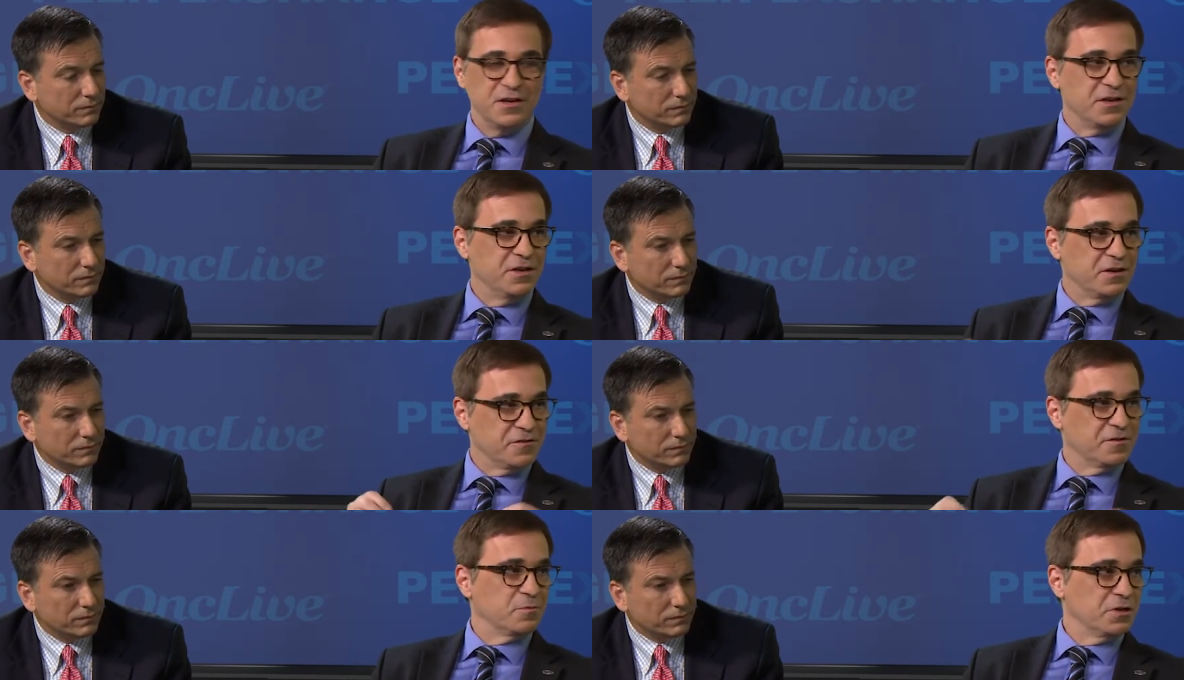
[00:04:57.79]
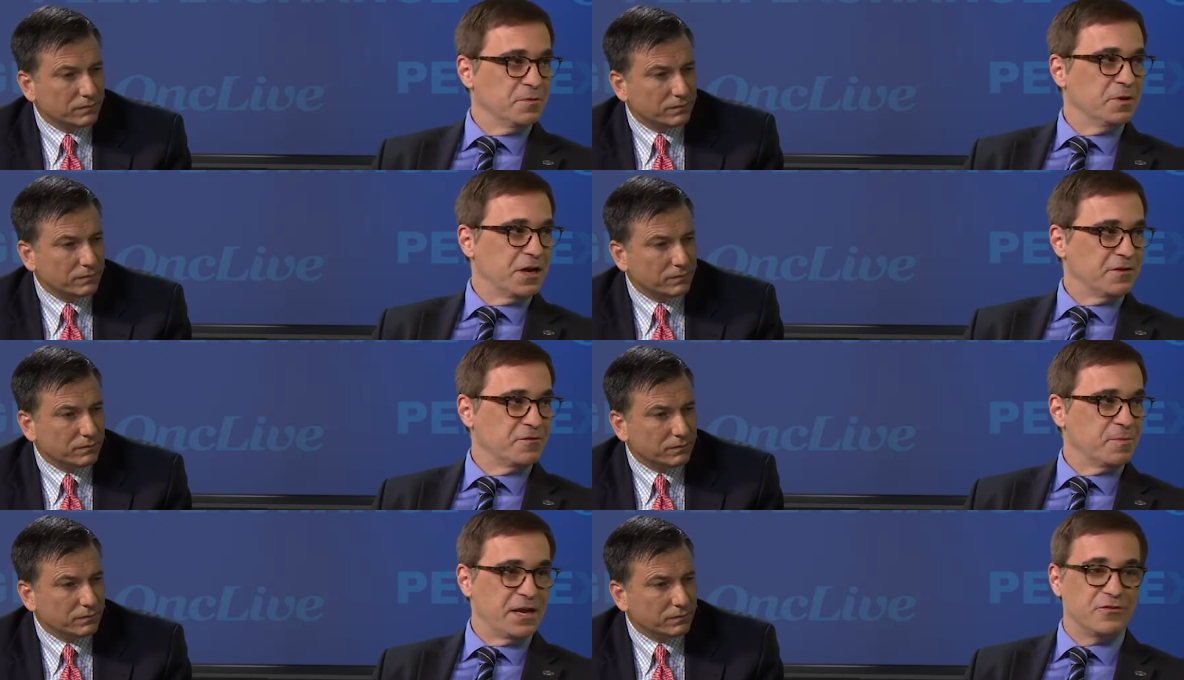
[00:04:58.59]
Speaker 1: you could simply immunize the
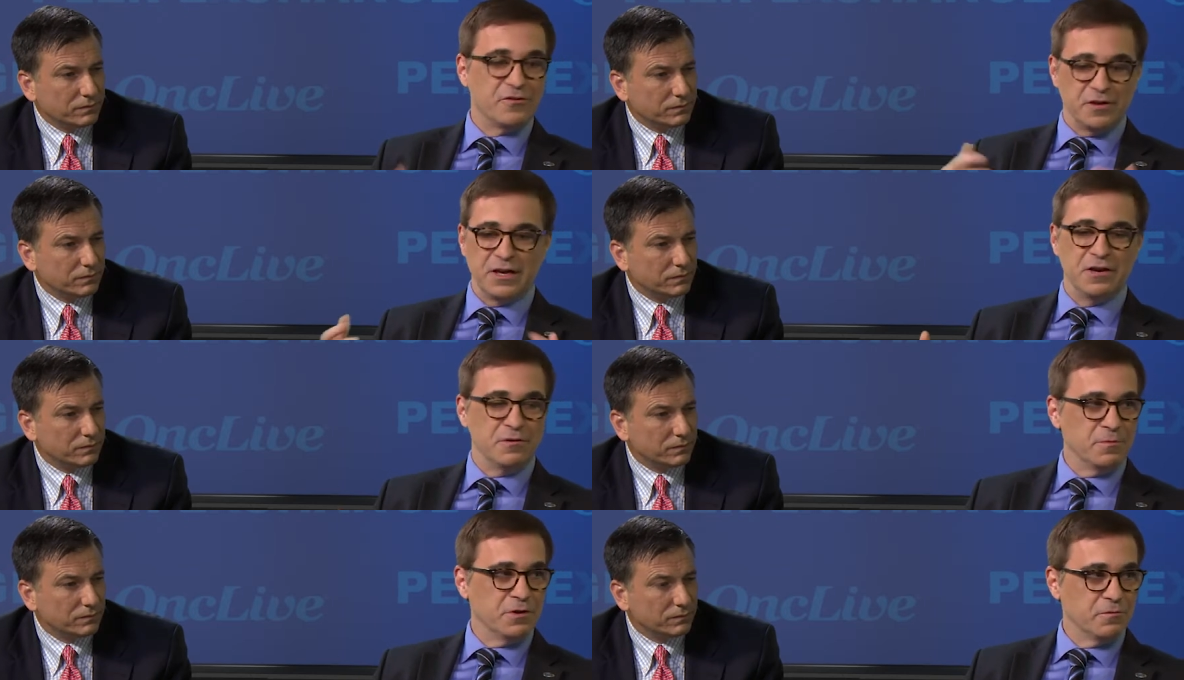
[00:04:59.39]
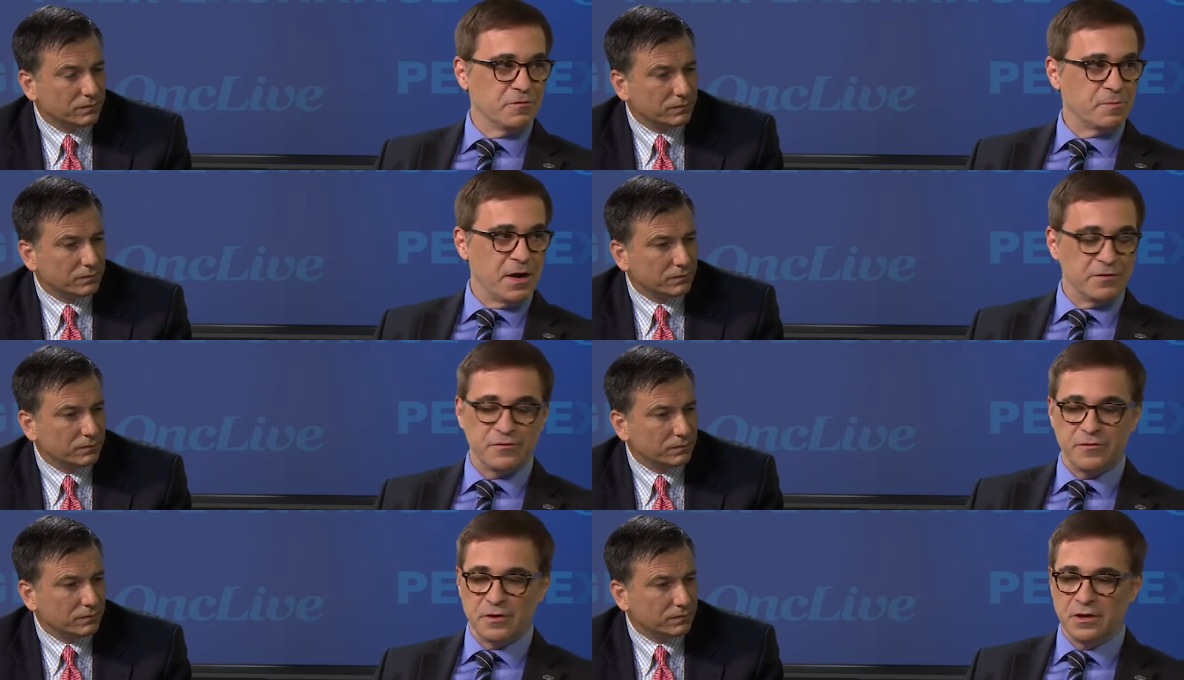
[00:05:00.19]
patient and get an immune response
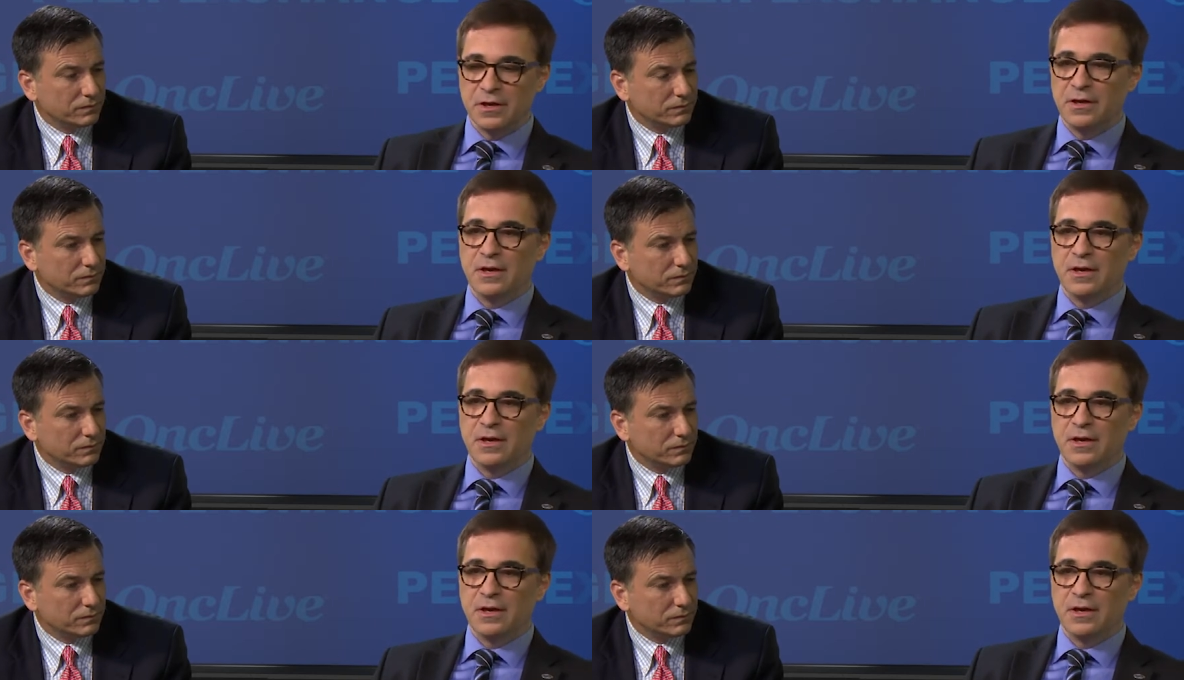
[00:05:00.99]
to it.